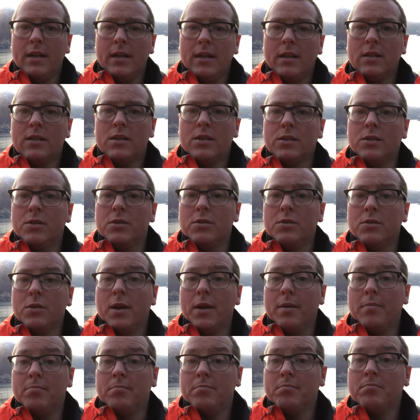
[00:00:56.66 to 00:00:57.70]

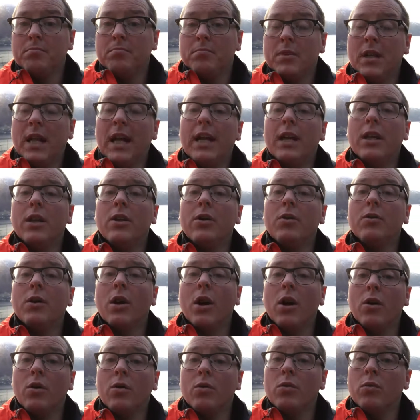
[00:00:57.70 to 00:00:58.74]
to let you
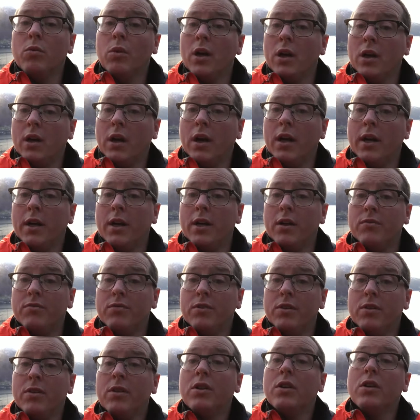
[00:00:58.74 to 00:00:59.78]
know what kind of
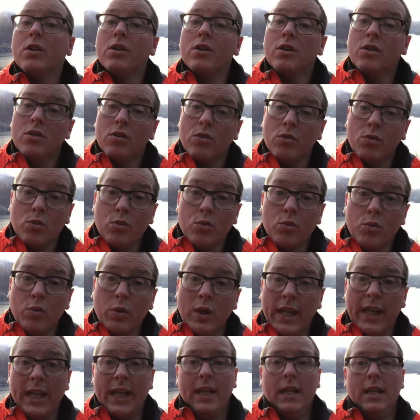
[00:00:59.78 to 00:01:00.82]

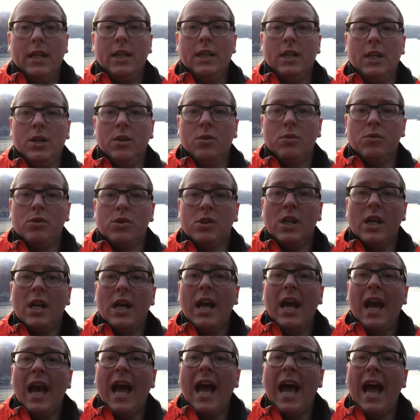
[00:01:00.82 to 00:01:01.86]
we use
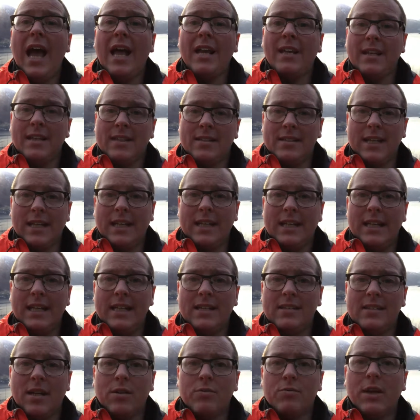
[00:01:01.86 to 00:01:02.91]
and the
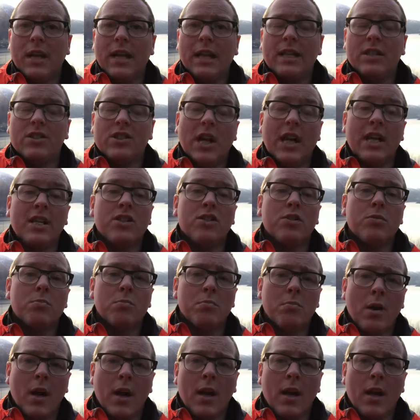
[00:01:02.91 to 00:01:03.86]
techniques that really changed my